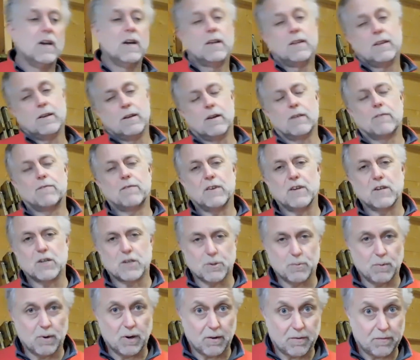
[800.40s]
And then I finish
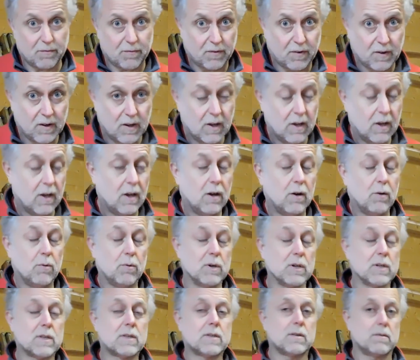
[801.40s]
them off
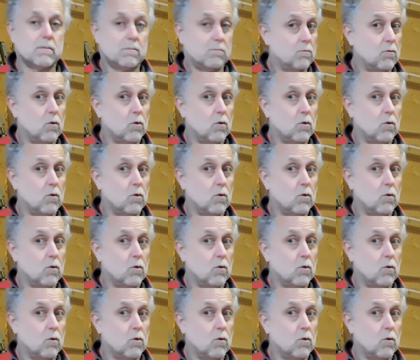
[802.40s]
with